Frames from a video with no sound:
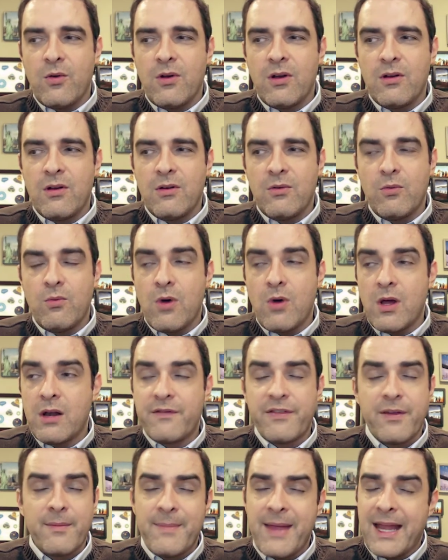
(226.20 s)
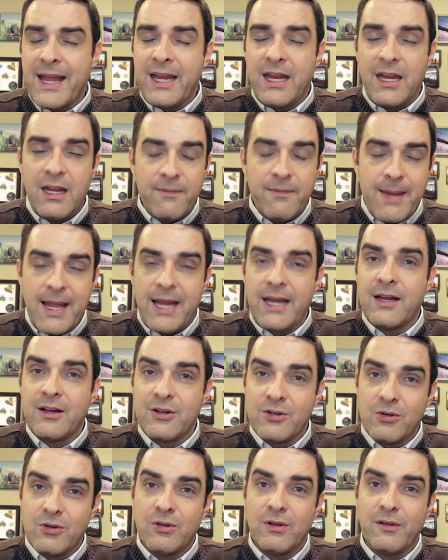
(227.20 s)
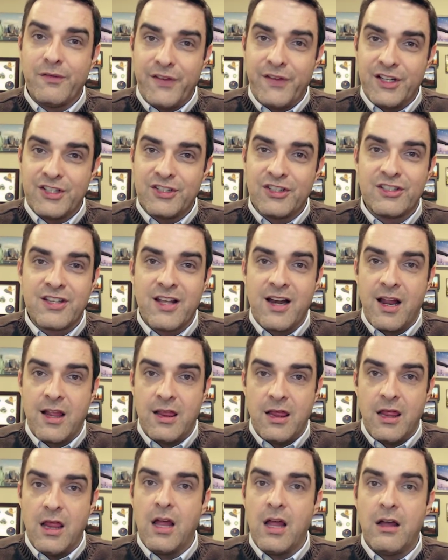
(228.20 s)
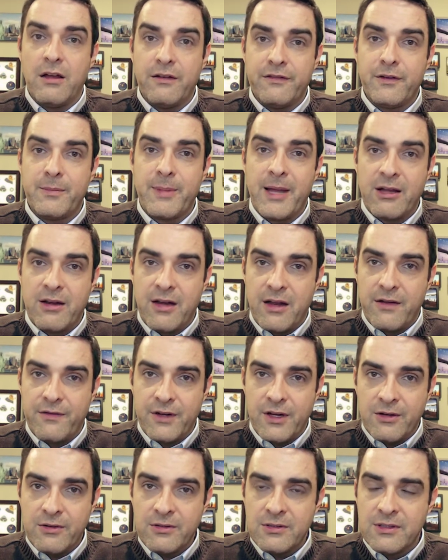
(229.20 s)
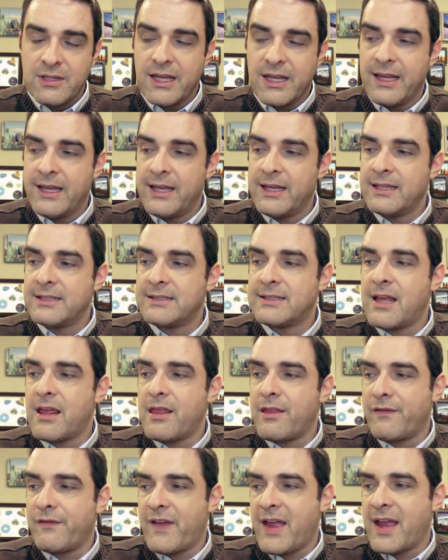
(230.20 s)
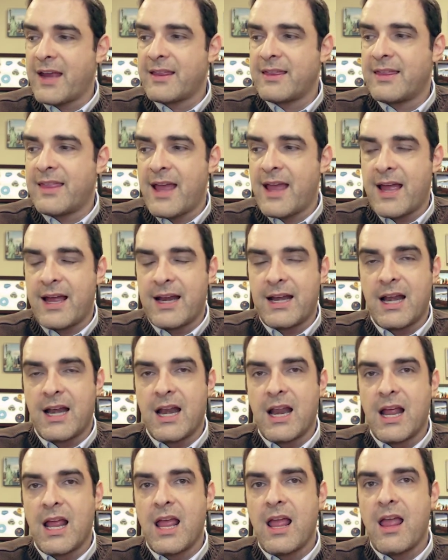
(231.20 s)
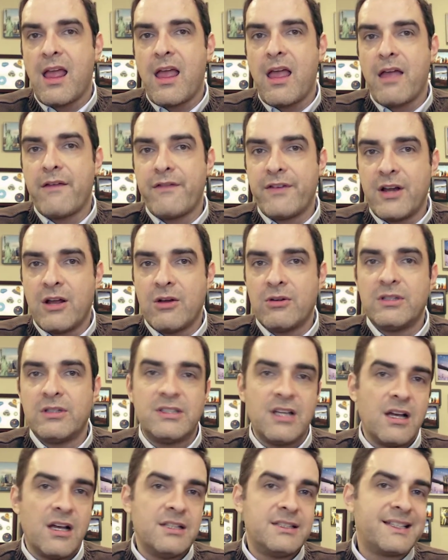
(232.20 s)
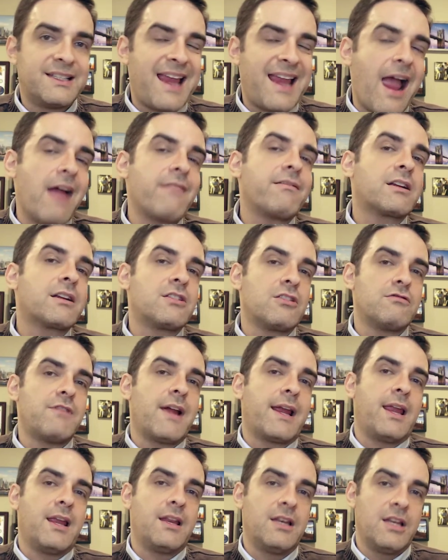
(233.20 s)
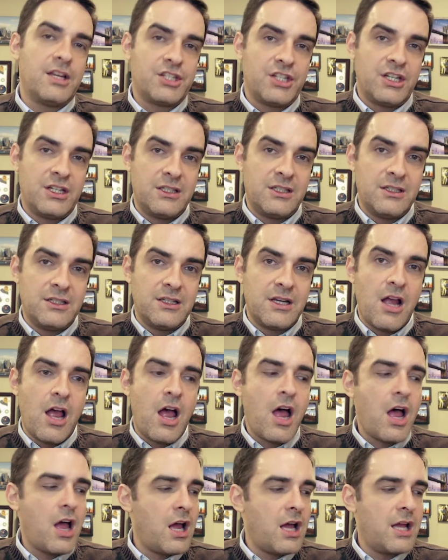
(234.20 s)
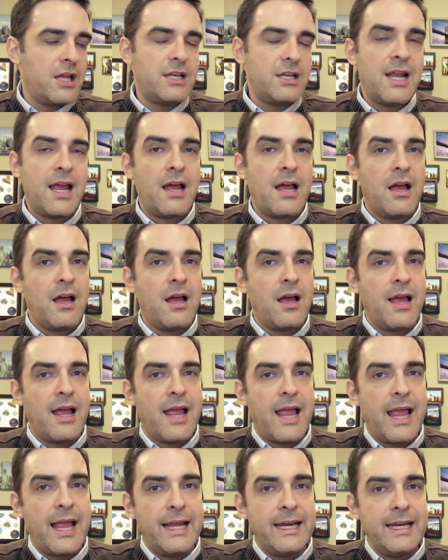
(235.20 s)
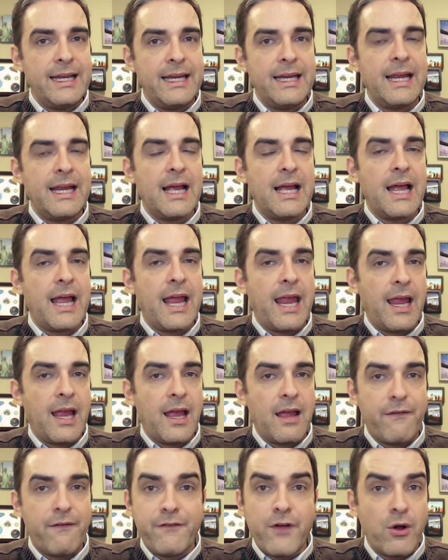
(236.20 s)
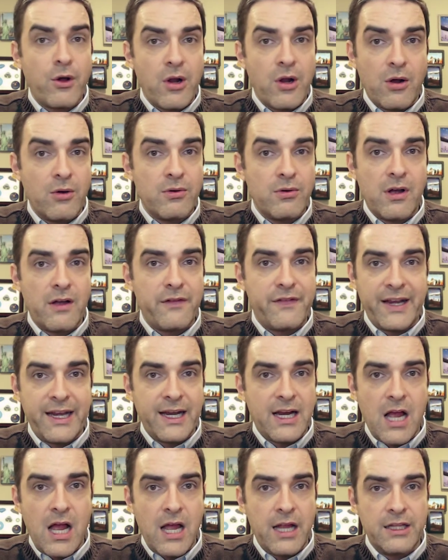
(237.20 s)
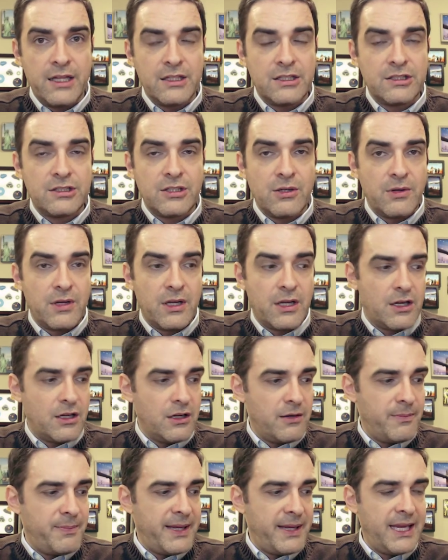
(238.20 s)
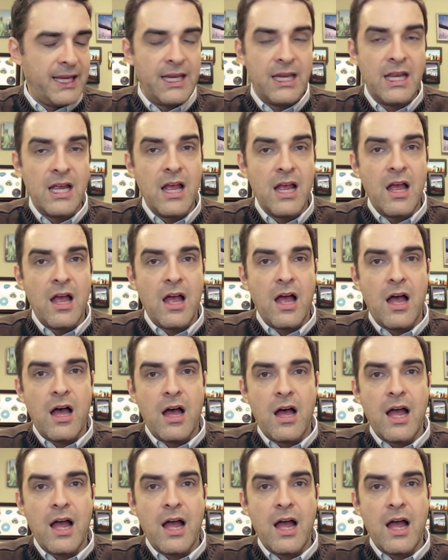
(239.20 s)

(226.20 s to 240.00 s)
one of the many, many cool features that I love about Evernote is the fact that Evernote does character recognition on any photo of any kind. So it could be uh,